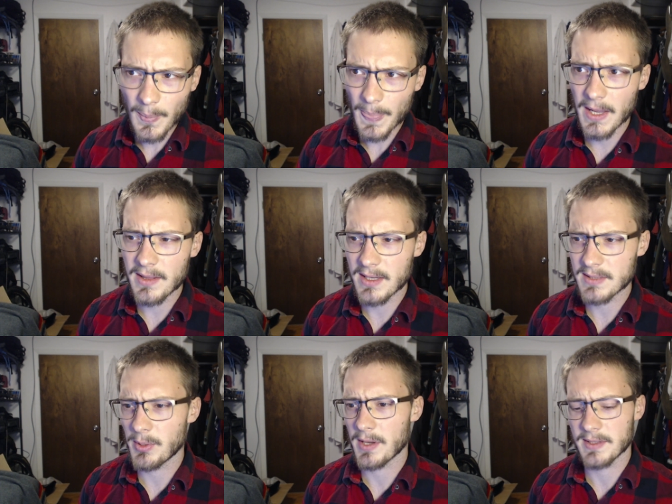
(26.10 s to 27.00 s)
in this
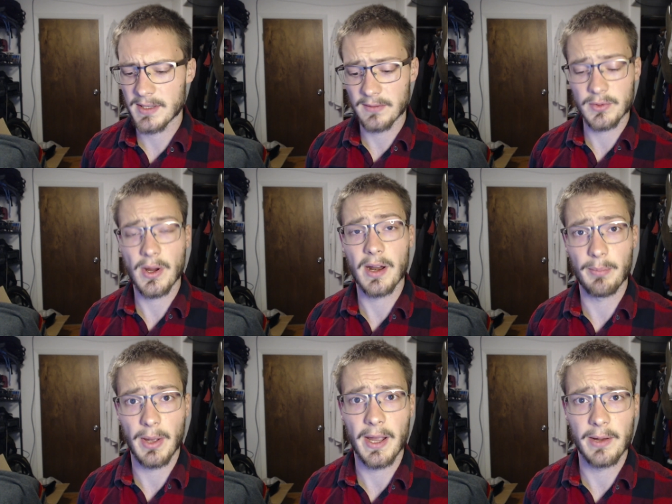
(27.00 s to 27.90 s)
process of trying to
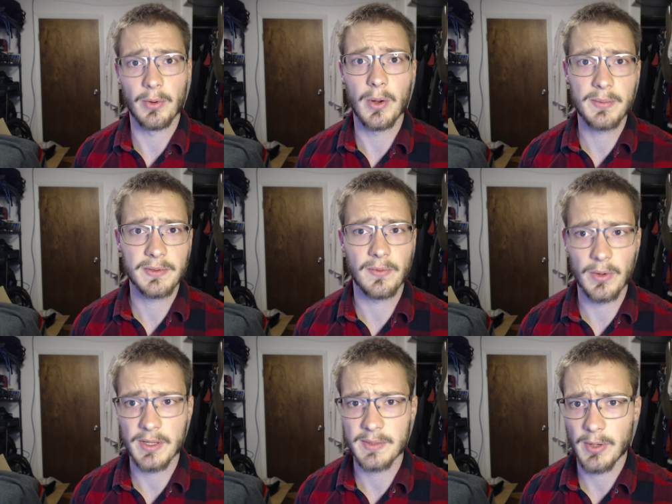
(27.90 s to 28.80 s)
buy ropes for
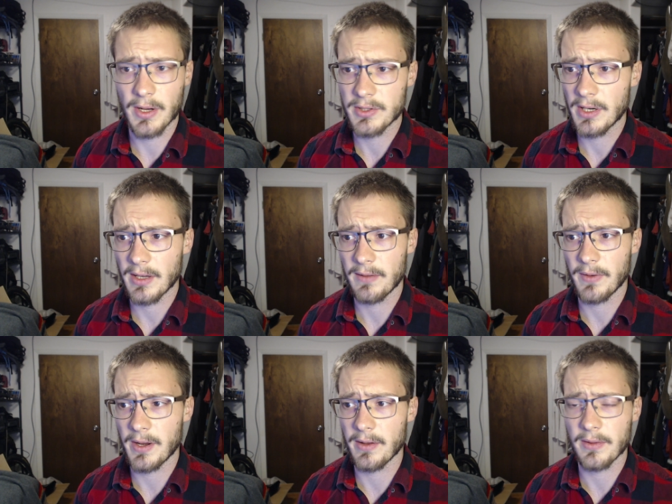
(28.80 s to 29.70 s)
this project, I
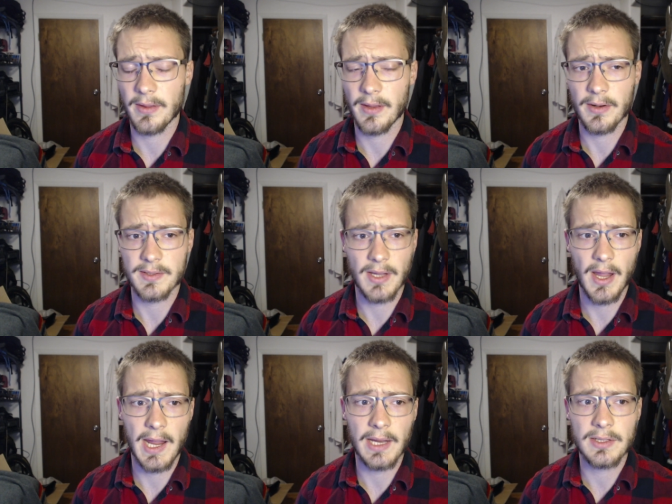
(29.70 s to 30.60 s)
find out that there is
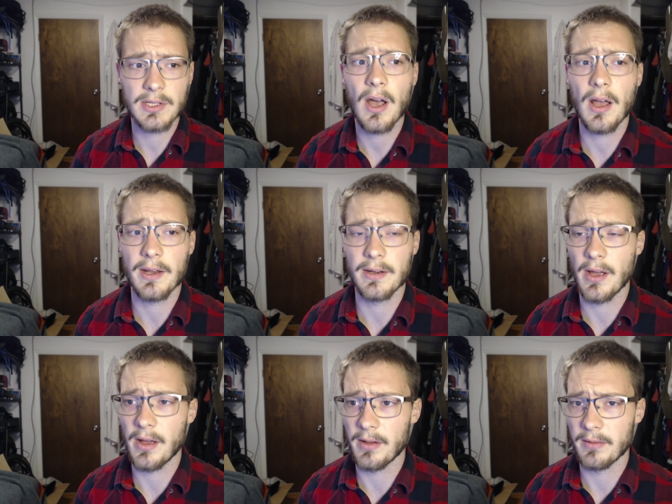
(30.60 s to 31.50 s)
a ton
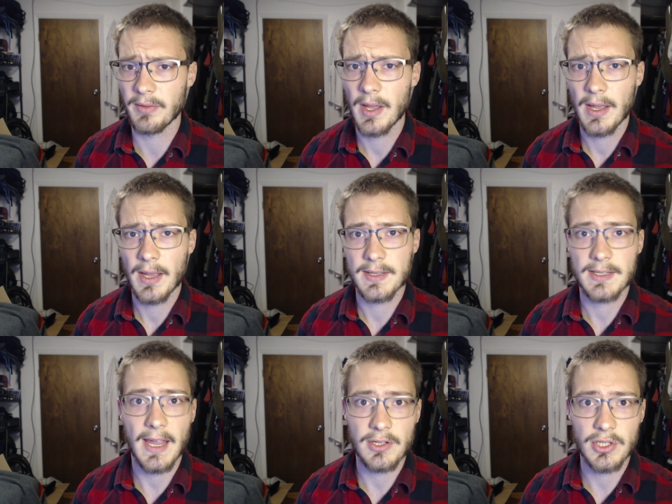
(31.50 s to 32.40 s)
of
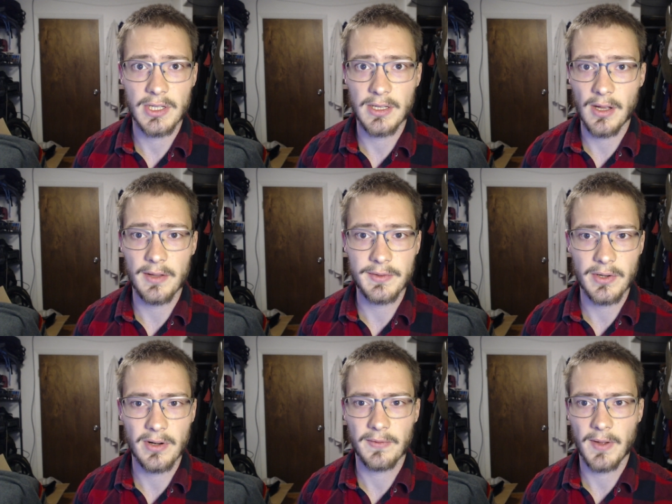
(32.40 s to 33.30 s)
sketchy,
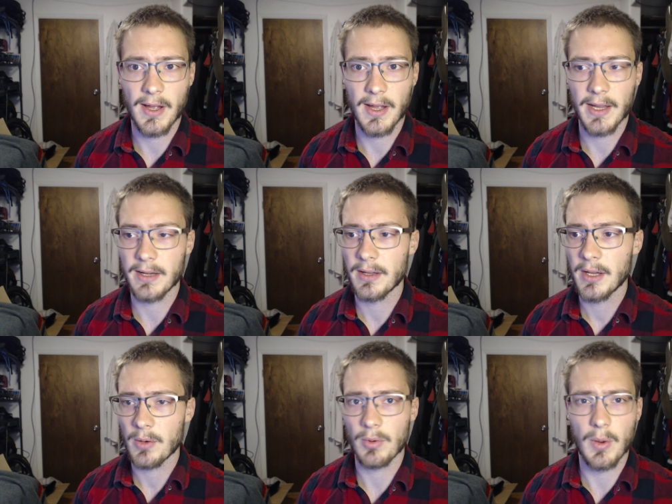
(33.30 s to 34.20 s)
uncertified
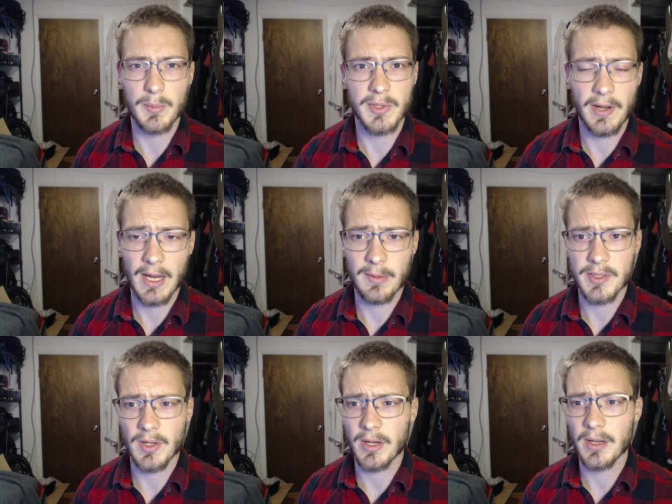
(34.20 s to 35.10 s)
ropes on
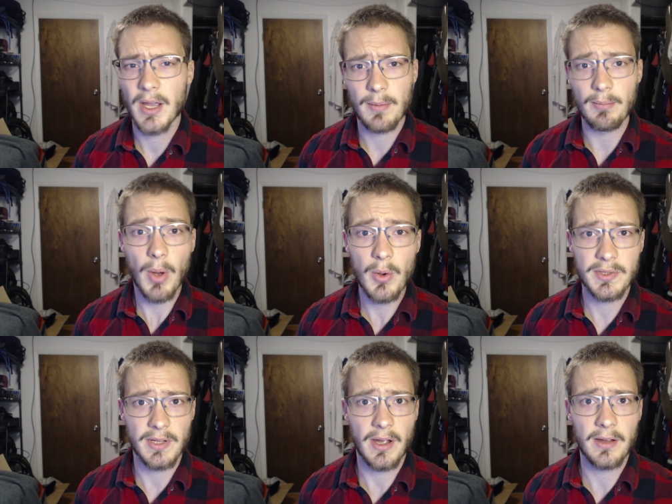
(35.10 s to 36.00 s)
Amazon.
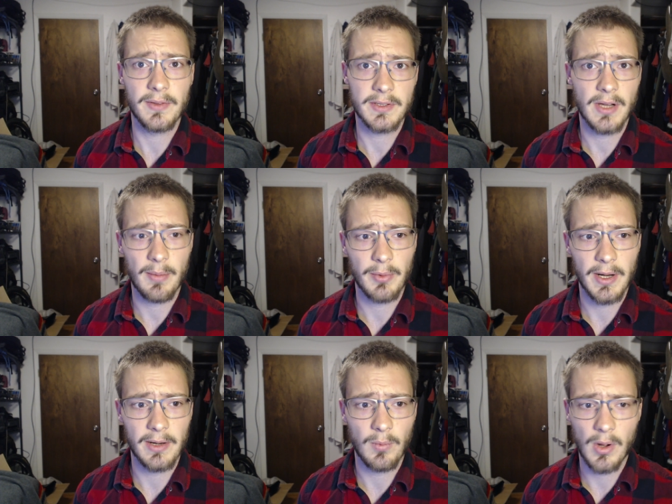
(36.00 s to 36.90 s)
Most of the top
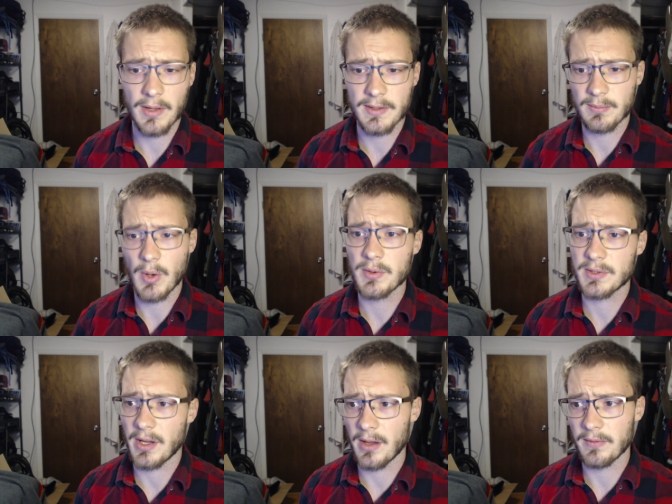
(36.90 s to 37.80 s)
rated ones,
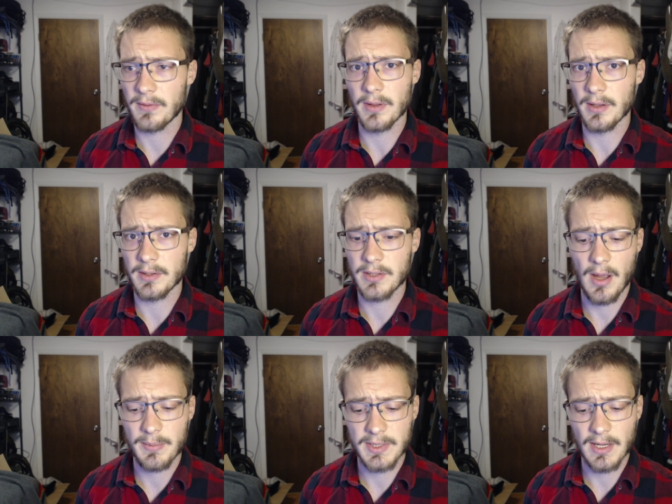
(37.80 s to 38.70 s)
most of the
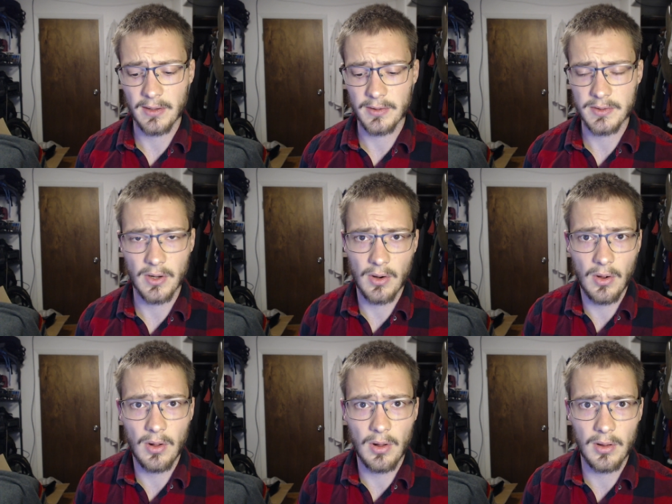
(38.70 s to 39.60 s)
top sellers are
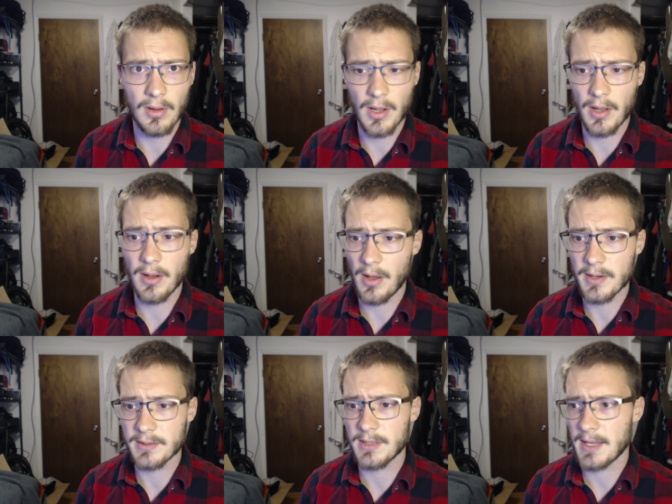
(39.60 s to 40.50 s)
all uh,
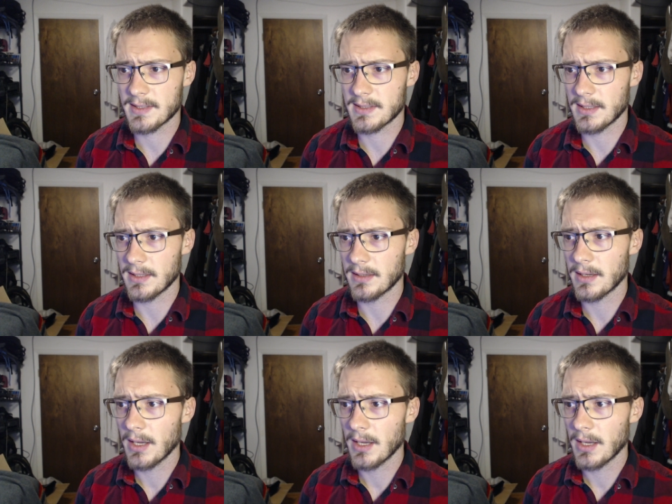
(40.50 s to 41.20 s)
untested,